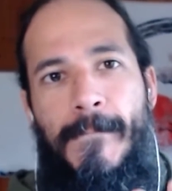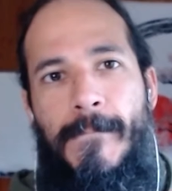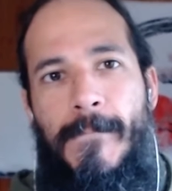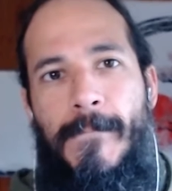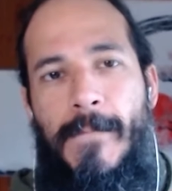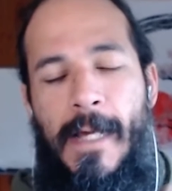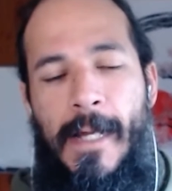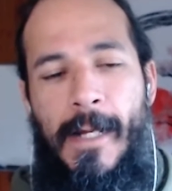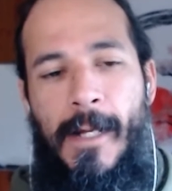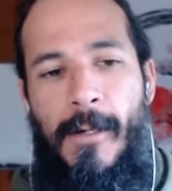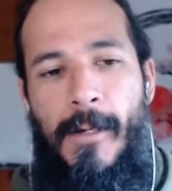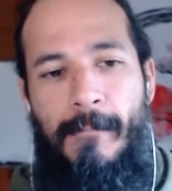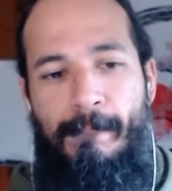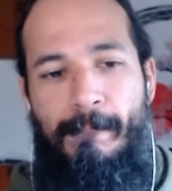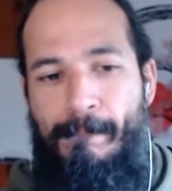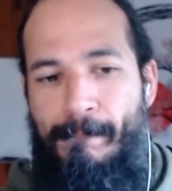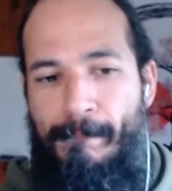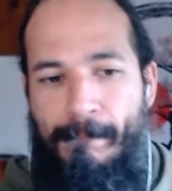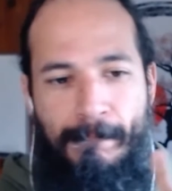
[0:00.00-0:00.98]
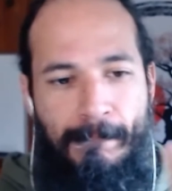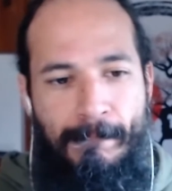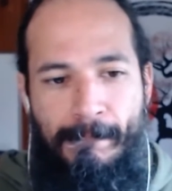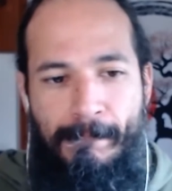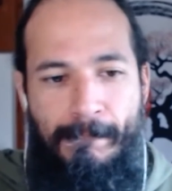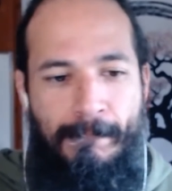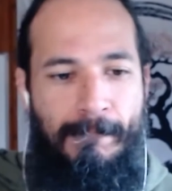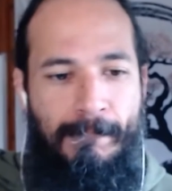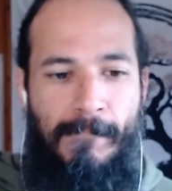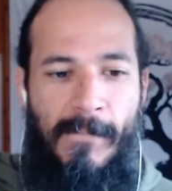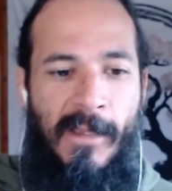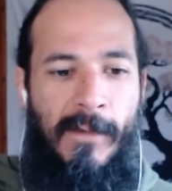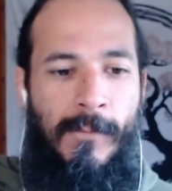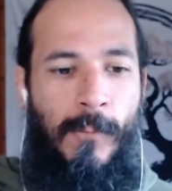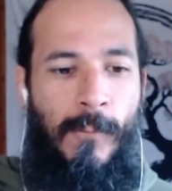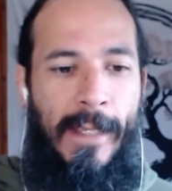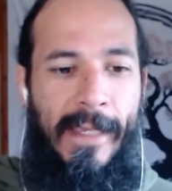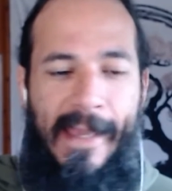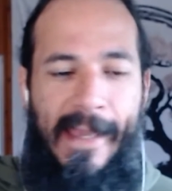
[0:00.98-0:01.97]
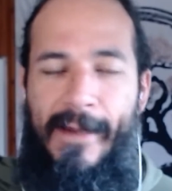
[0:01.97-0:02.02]
You gotta go.
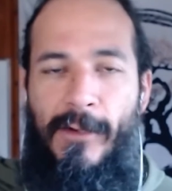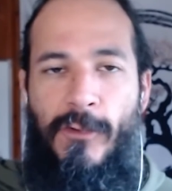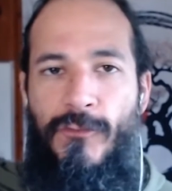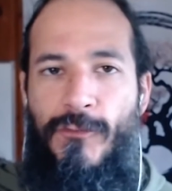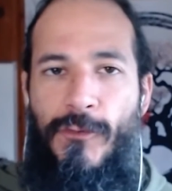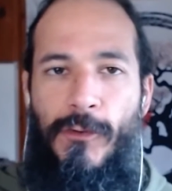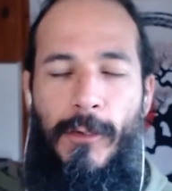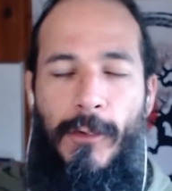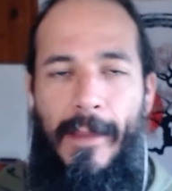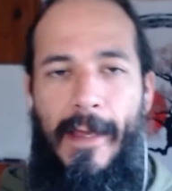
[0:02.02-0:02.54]
We can't control